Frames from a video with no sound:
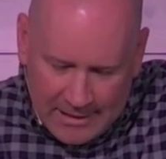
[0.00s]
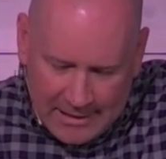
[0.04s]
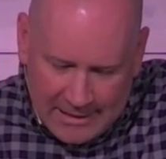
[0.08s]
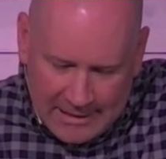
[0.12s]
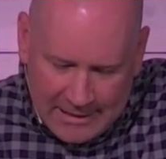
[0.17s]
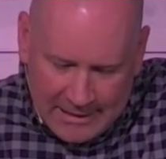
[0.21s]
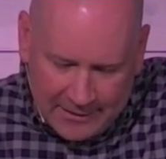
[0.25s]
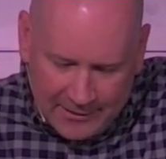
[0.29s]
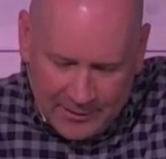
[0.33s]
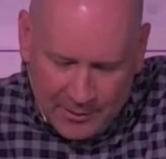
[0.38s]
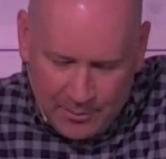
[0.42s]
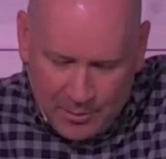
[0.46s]

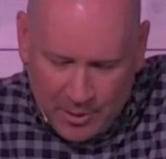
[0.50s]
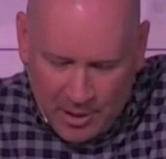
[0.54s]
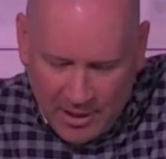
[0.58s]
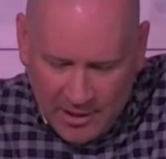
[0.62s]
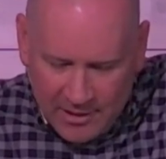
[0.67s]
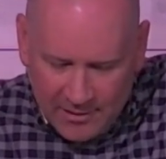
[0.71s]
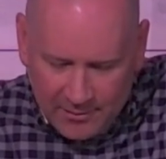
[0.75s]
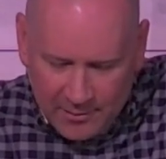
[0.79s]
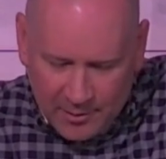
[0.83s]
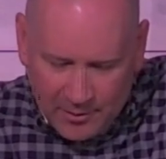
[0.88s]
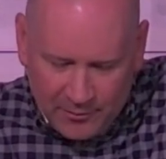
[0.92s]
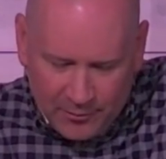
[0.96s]
At the
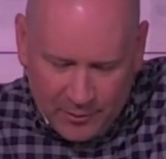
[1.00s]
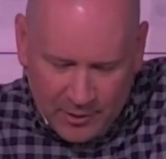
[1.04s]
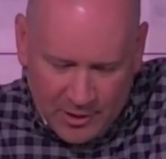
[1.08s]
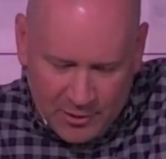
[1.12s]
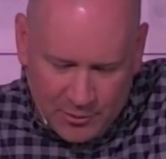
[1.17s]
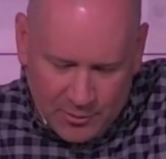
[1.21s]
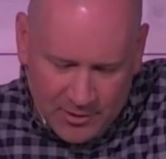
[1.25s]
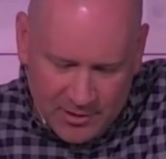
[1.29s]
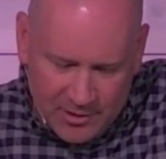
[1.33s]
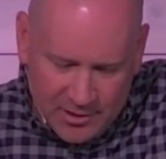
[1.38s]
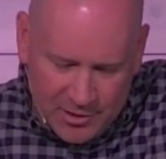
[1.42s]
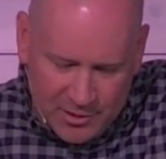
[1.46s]
bottom of which
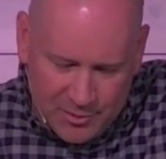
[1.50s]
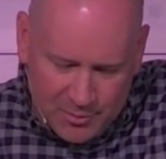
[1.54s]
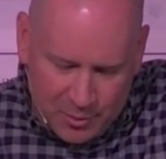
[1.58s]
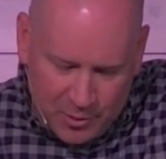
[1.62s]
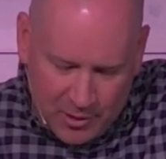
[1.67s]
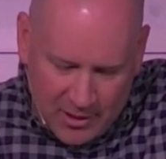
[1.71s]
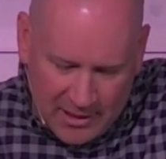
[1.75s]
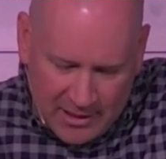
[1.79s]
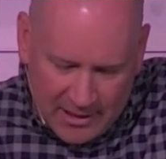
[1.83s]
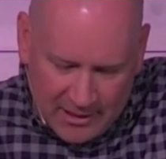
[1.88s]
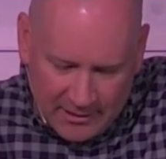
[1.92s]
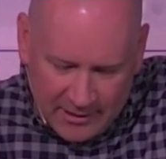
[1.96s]
was a
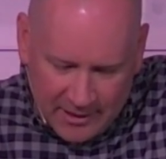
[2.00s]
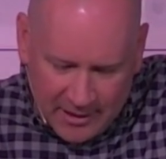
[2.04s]
spring.